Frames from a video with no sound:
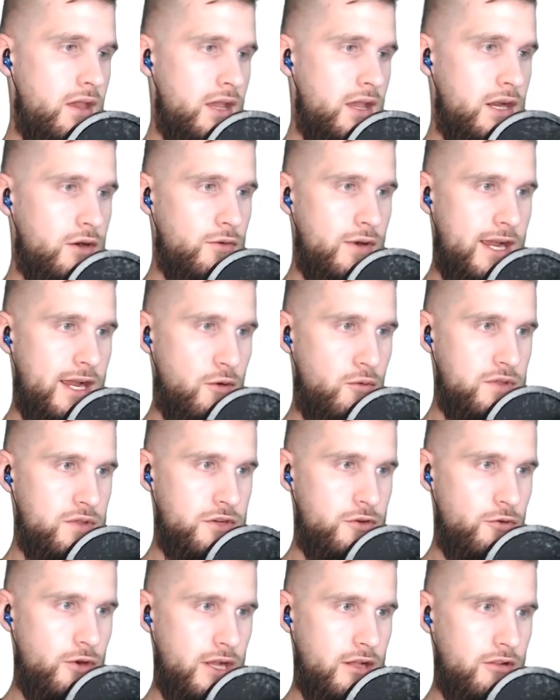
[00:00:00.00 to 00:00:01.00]
interact with
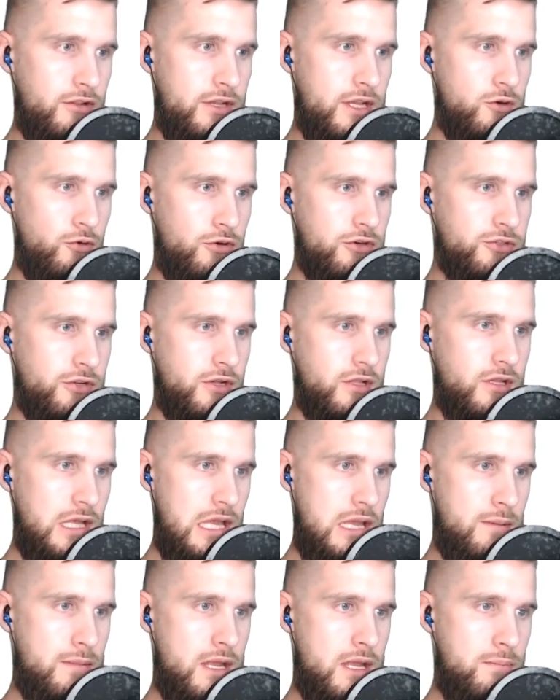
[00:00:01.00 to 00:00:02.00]
it directly in order to
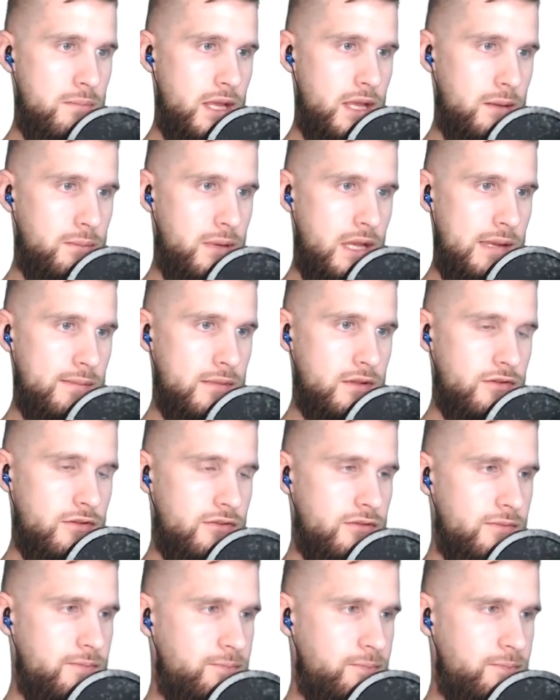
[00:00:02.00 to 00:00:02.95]
claim and make payments.